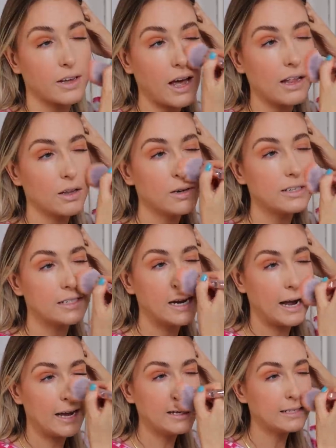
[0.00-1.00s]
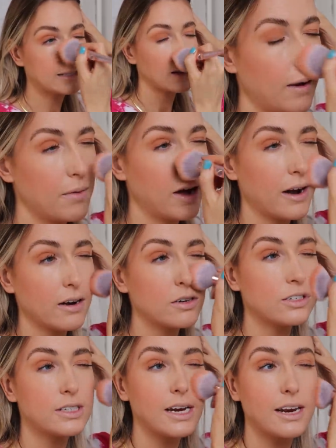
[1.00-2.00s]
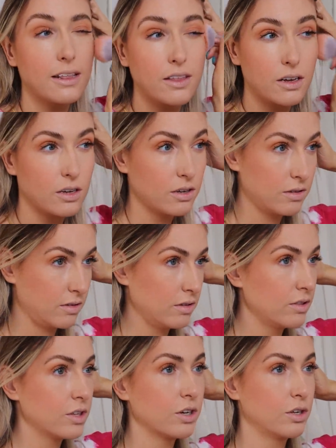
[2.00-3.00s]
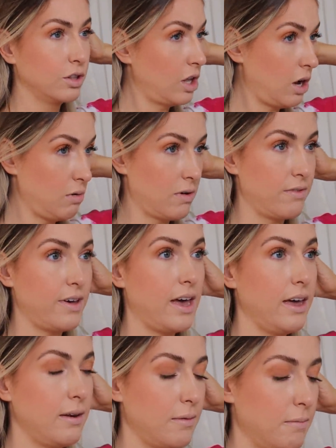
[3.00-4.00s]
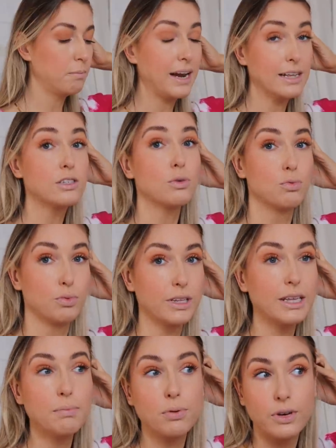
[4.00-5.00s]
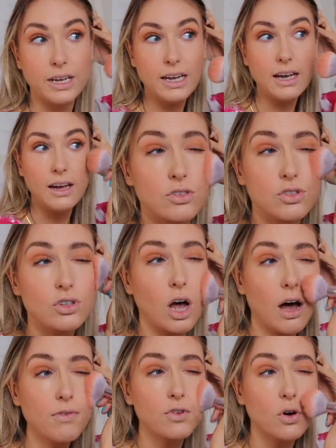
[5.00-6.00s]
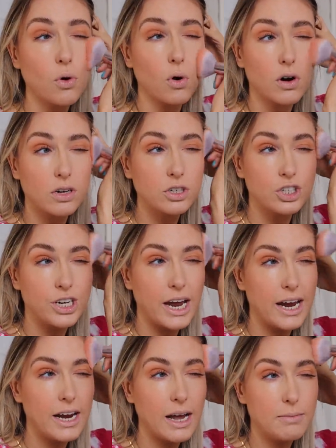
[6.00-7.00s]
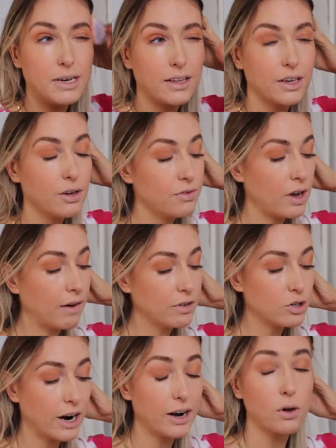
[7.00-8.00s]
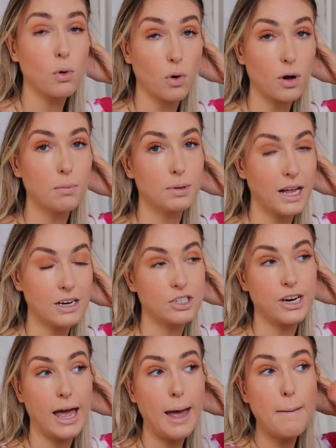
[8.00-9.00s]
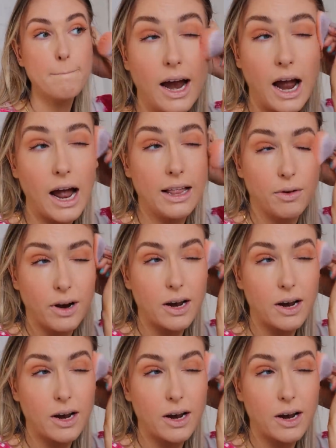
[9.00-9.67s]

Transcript: The color is nice. I'm not understanding the the glow of it, but it's a really pretty soft coral shade. I'm telling you, if you haven't tried a coral blush yet, I highly